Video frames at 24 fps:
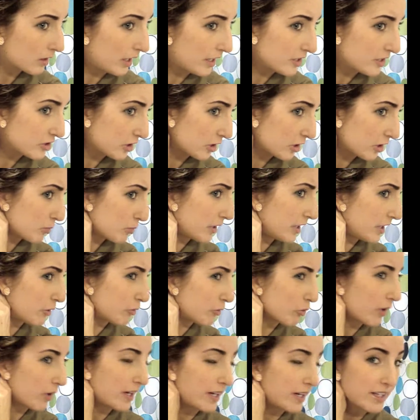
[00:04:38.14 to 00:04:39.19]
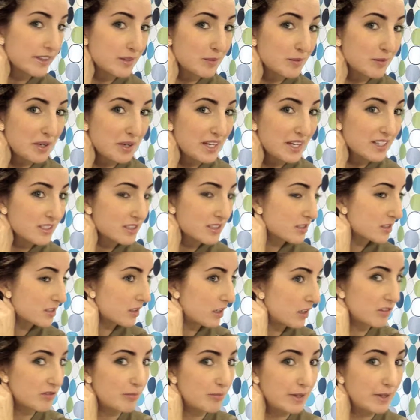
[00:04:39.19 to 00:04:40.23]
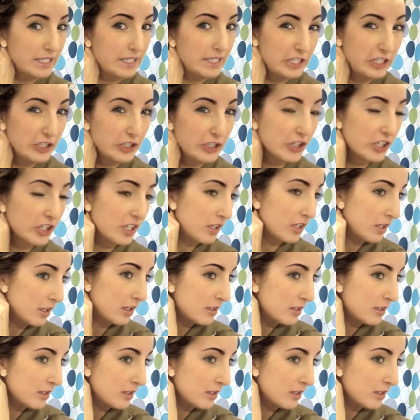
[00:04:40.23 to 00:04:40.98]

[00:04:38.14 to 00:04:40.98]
I start braiding right at the base of my ear